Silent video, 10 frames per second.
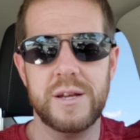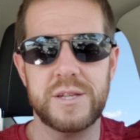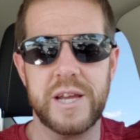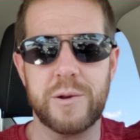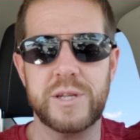
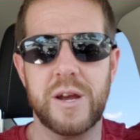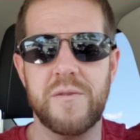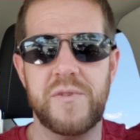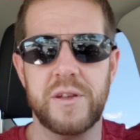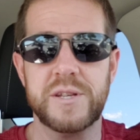
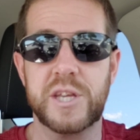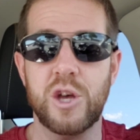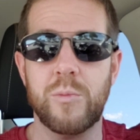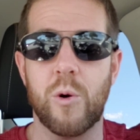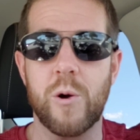Secretary Phyllis
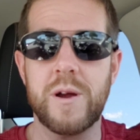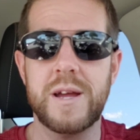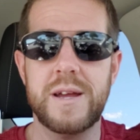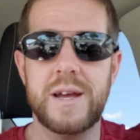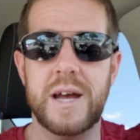Gilmore
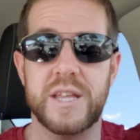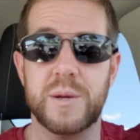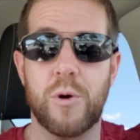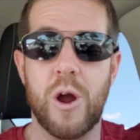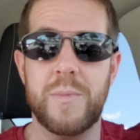and the
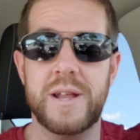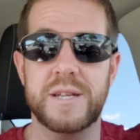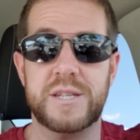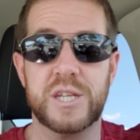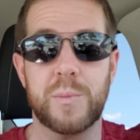department
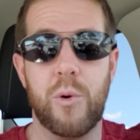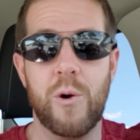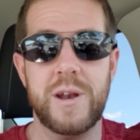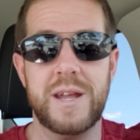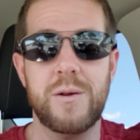is
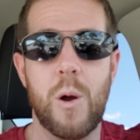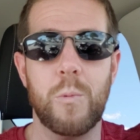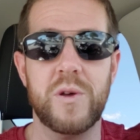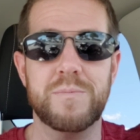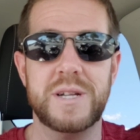disappointed
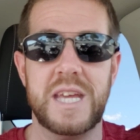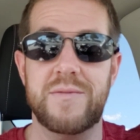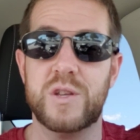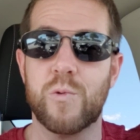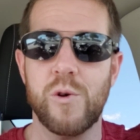with
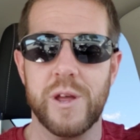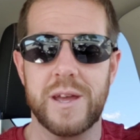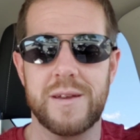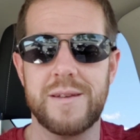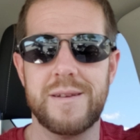Mattivi's
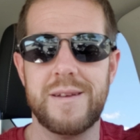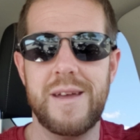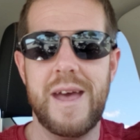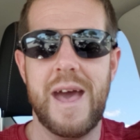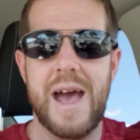ruling,
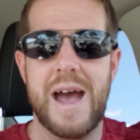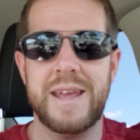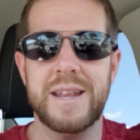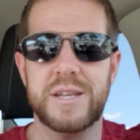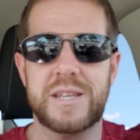
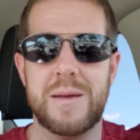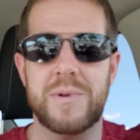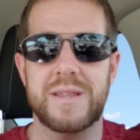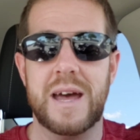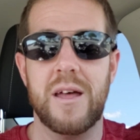adding in a
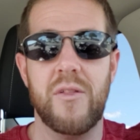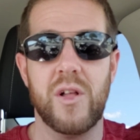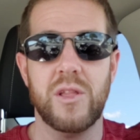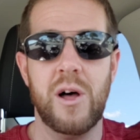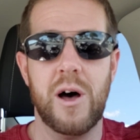statement that
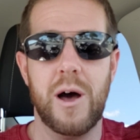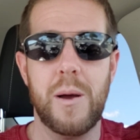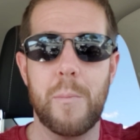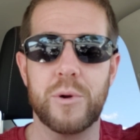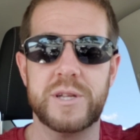the
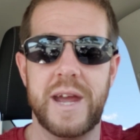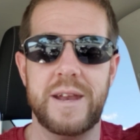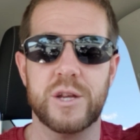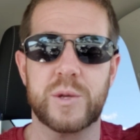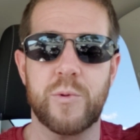law
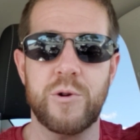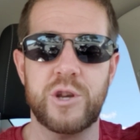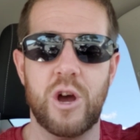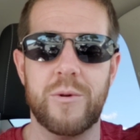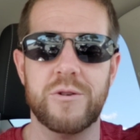pertaining to
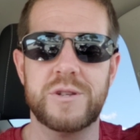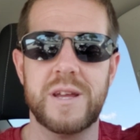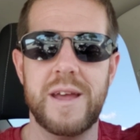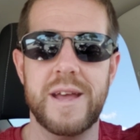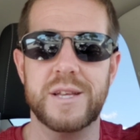sperm
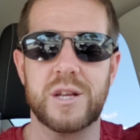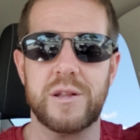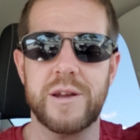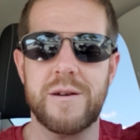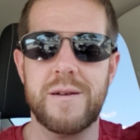donors is
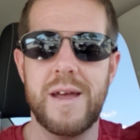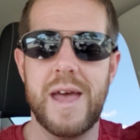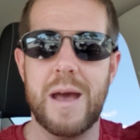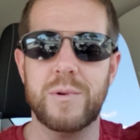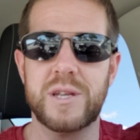clear
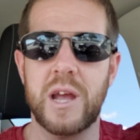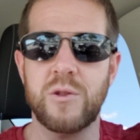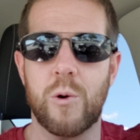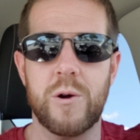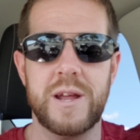and was
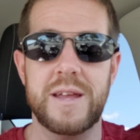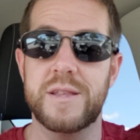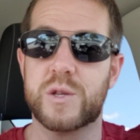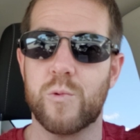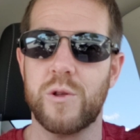ignored in
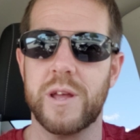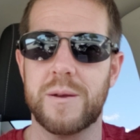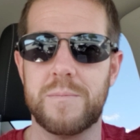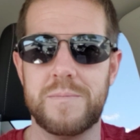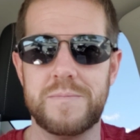this ruling.